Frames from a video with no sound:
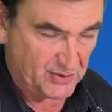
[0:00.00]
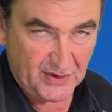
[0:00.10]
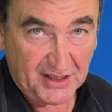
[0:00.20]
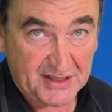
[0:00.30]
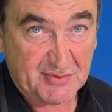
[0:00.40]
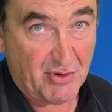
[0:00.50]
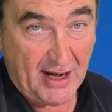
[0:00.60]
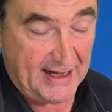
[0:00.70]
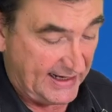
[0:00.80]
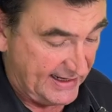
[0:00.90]
when you're
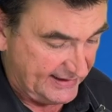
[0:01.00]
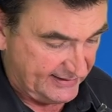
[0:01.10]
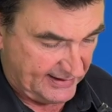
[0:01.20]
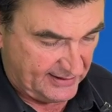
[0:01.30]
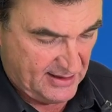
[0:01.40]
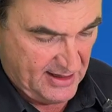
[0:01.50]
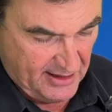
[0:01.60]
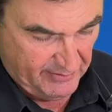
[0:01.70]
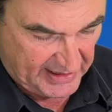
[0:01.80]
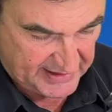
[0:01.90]
spraying anything,
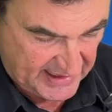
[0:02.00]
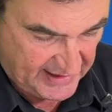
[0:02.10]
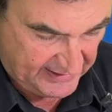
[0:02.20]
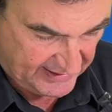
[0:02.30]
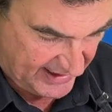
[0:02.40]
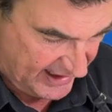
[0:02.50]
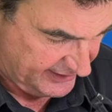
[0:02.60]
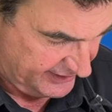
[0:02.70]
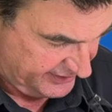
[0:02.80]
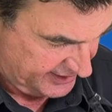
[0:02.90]
because anything
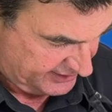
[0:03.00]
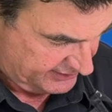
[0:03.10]
other than